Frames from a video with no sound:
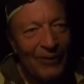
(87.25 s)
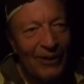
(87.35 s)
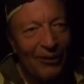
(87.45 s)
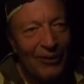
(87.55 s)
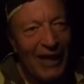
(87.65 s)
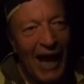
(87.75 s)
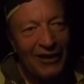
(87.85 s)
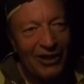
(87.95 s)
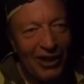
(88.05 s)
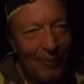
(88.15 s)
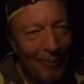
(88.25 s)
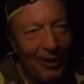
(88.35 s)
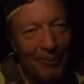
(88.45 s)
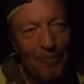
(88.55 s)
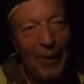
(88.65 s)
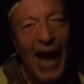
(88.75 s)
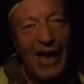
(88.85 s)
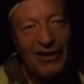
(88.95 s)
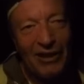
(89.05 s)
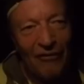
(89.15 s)
you know, catching up on
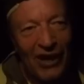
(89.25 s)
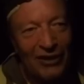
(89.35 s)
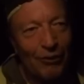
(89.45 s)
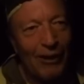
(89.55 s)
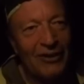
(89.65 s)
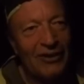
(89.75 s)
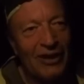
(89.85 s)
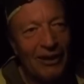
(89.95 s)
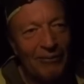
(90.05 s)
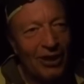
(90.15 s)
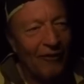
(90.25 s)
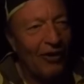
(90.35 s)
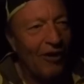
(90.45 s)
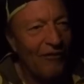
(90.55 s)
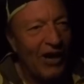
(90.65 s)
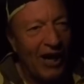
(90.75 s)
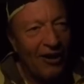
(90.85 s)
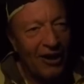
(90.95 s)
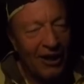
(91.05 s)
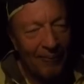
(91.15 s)
past adventure races, get himself all
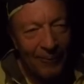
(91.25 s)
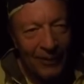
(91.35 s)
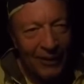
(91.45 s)
fired up.